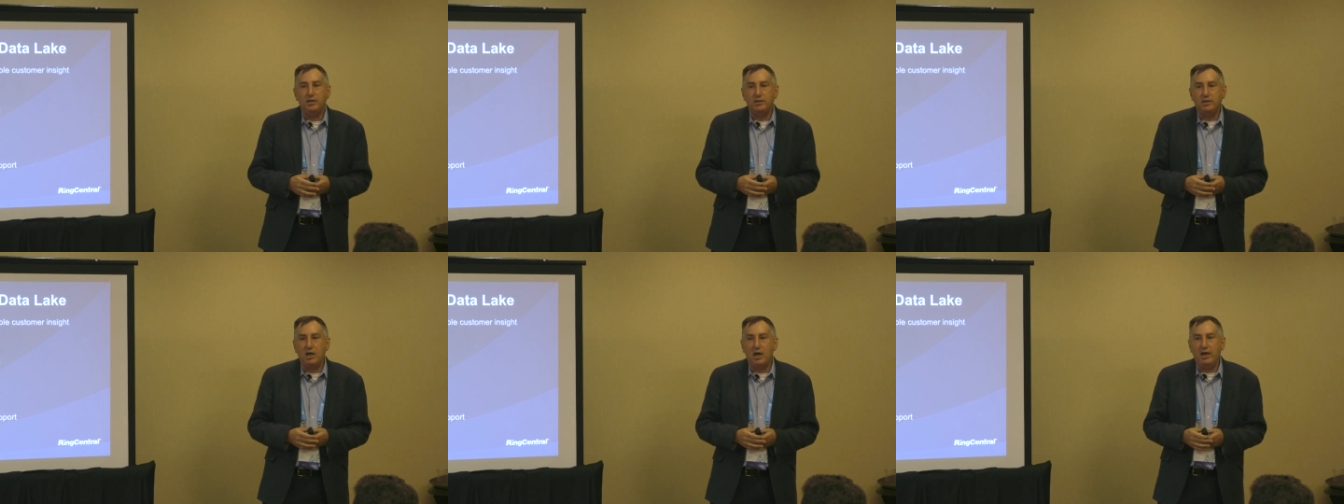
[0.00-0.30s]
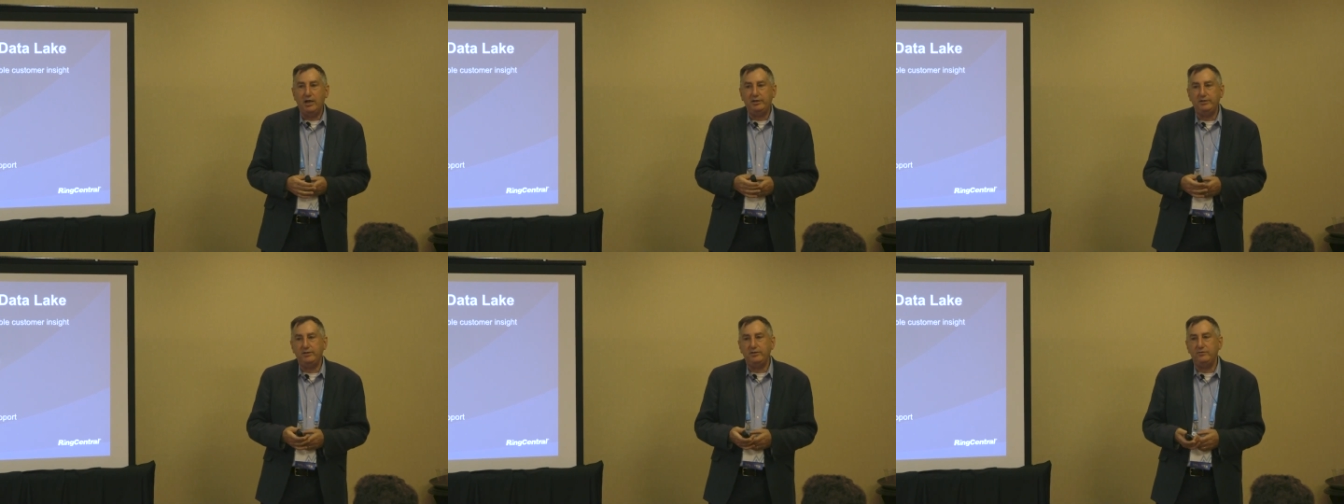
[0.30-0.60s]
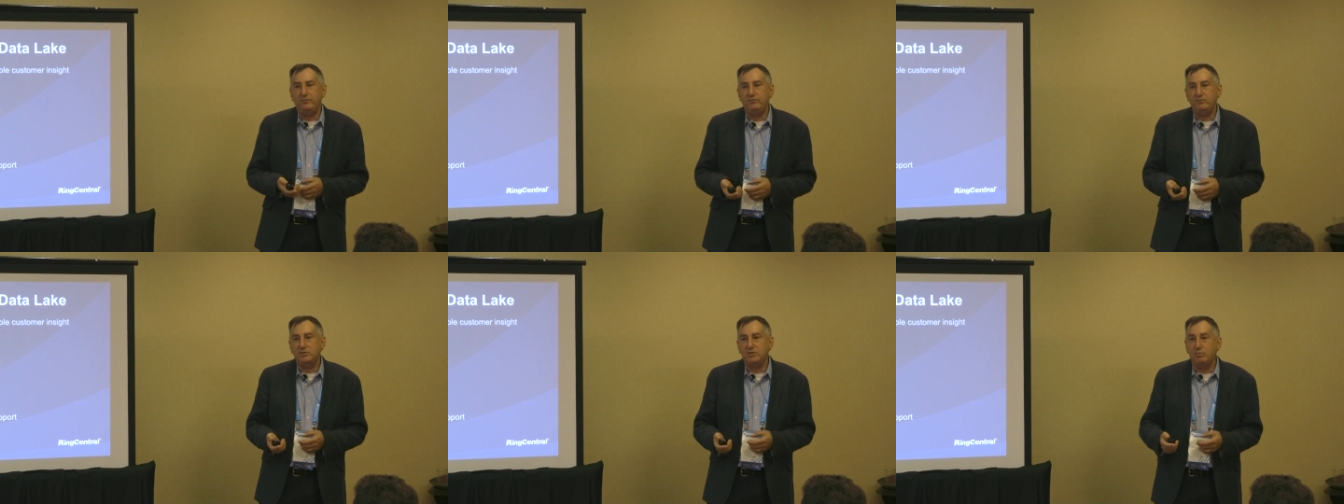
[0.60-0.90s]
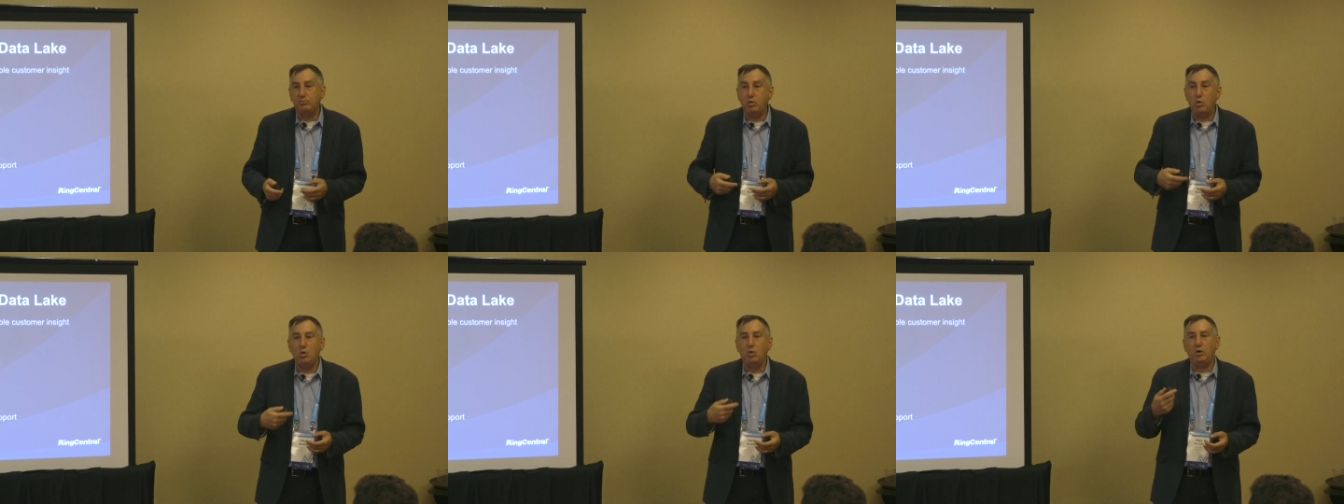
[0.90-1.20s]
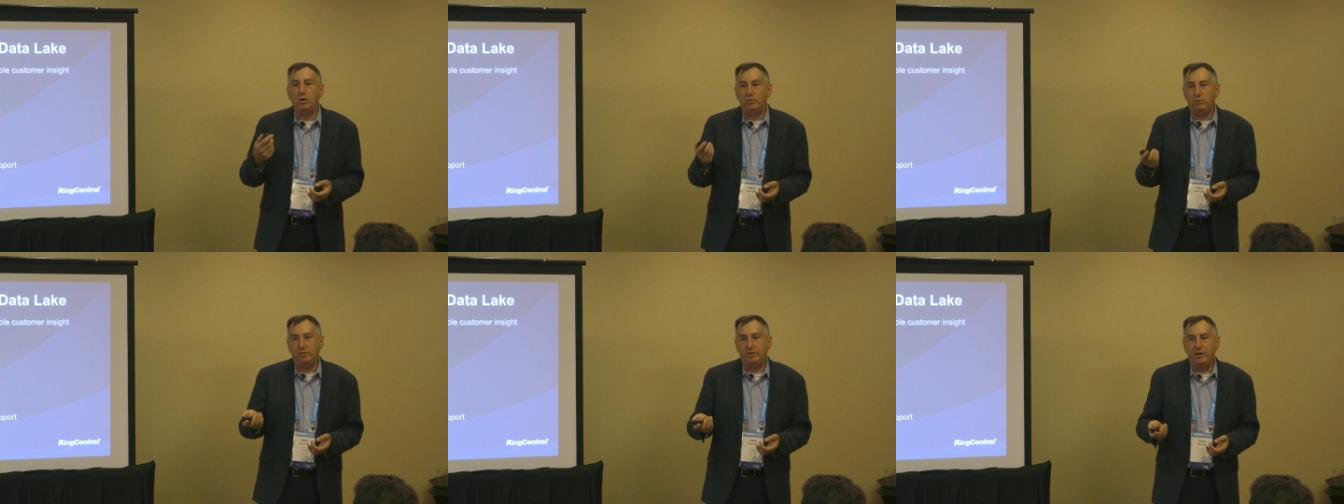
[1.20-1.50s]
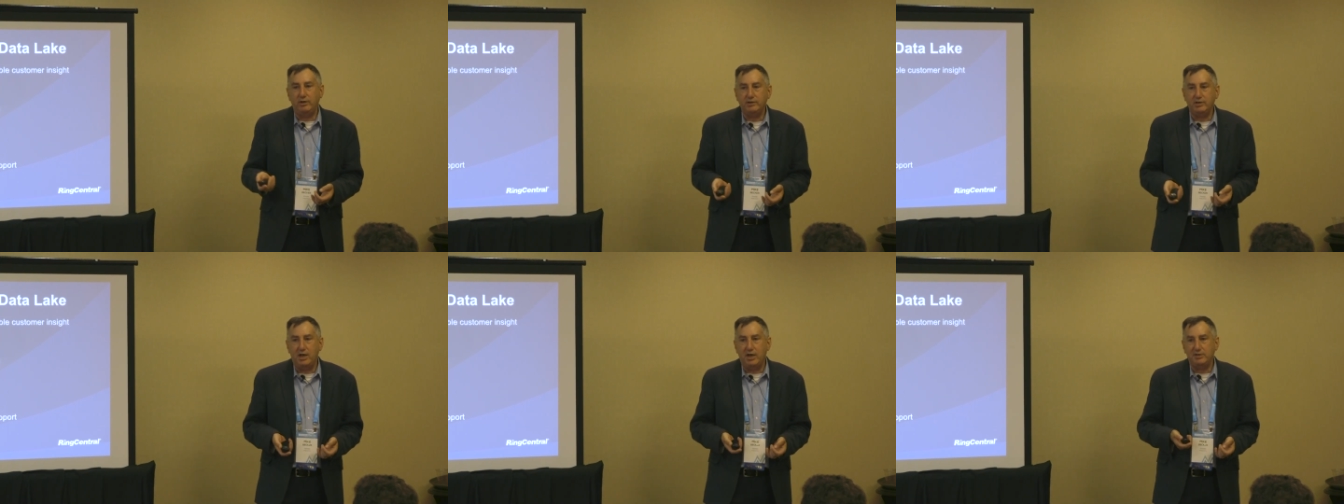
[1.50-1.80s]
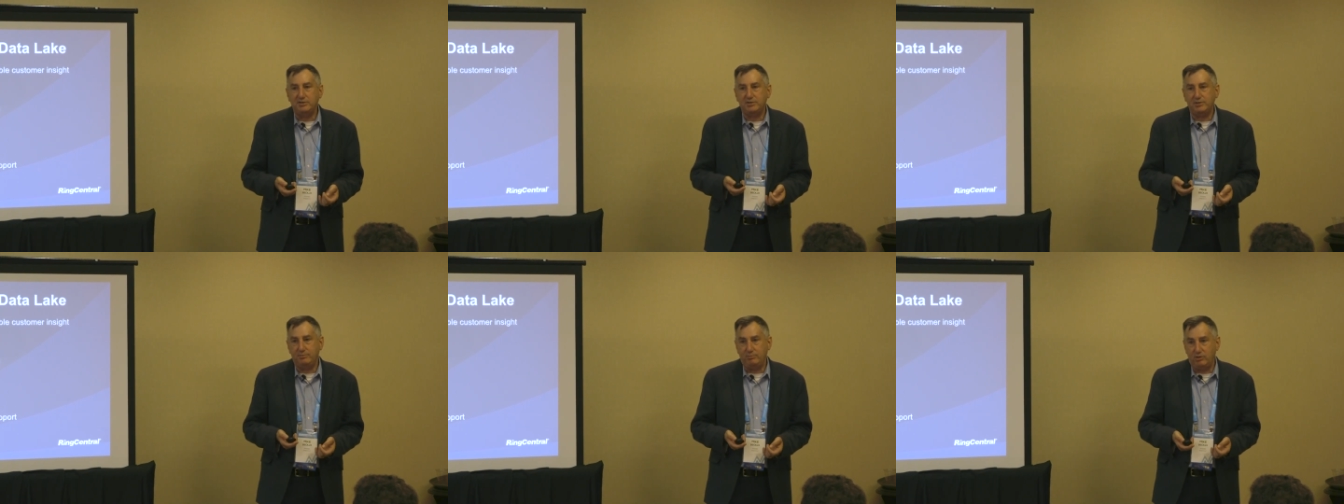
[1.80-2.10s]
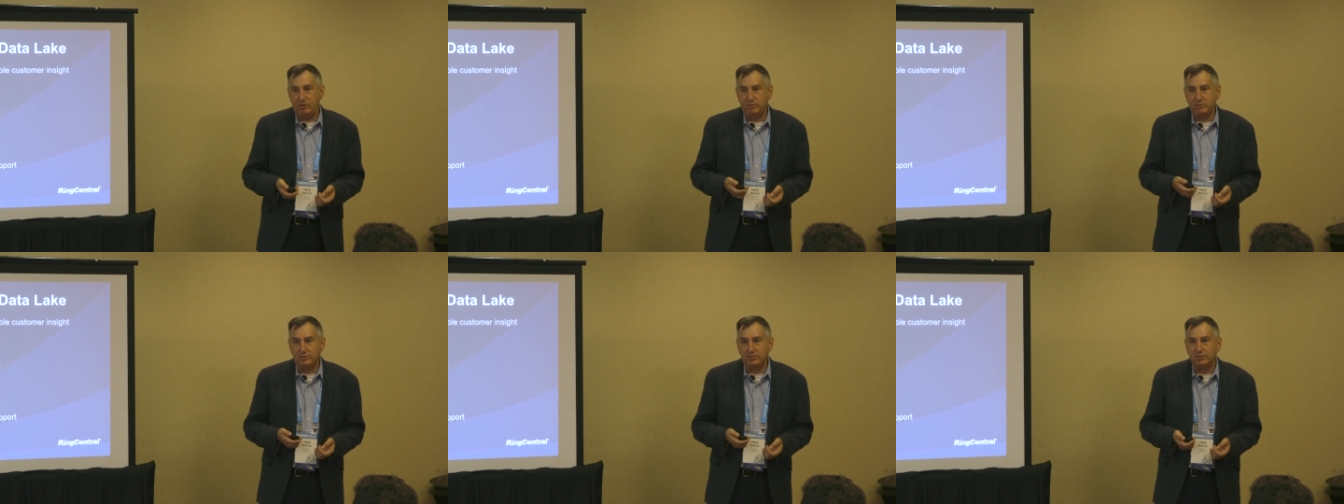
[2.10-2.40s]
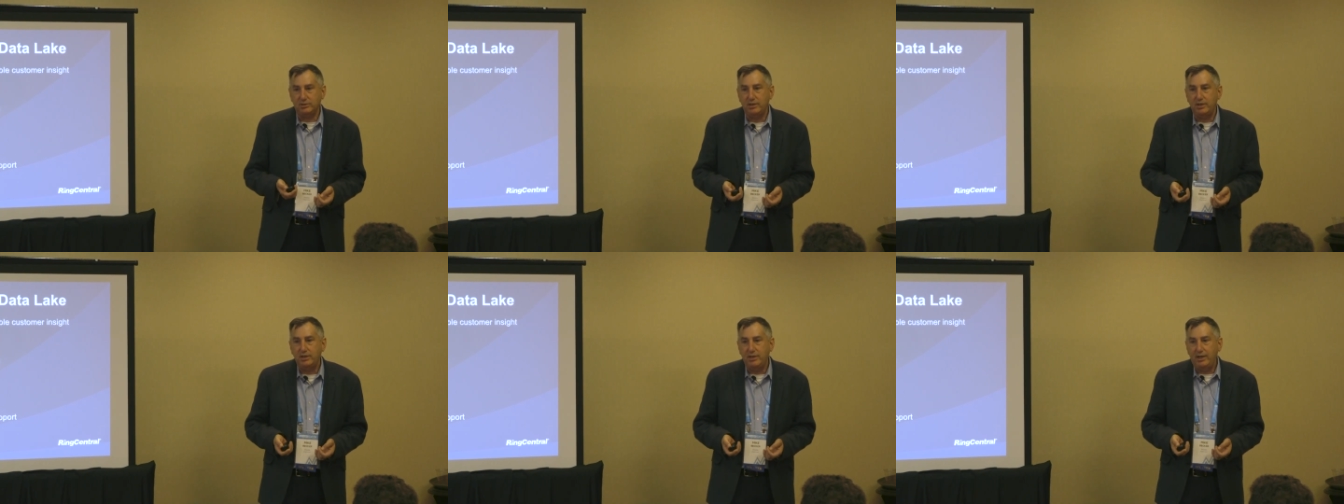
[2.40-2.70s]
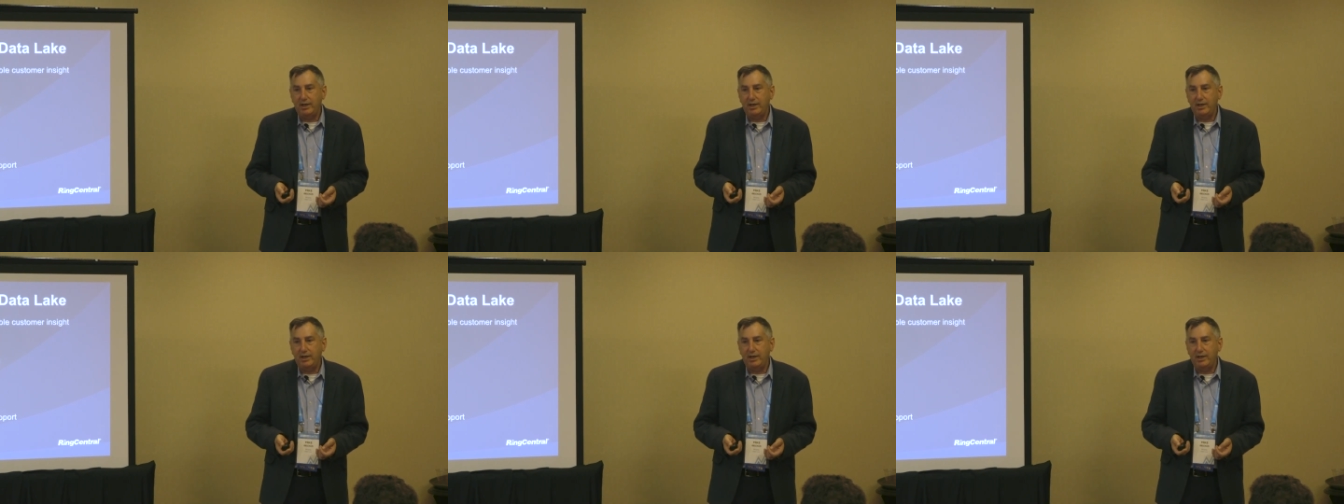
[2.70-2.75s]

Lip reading: kind of support with our customers.